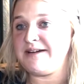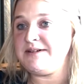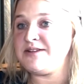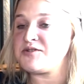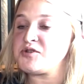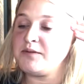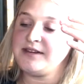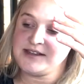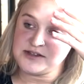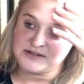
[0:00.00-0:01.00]
I mean, there's so many
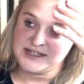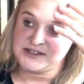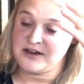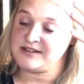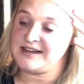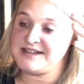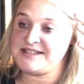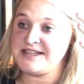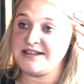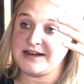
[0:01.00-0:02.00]
things on TikTok that I
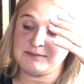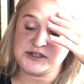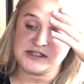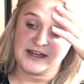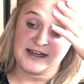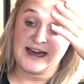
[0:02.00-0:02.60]
see that I'm just like,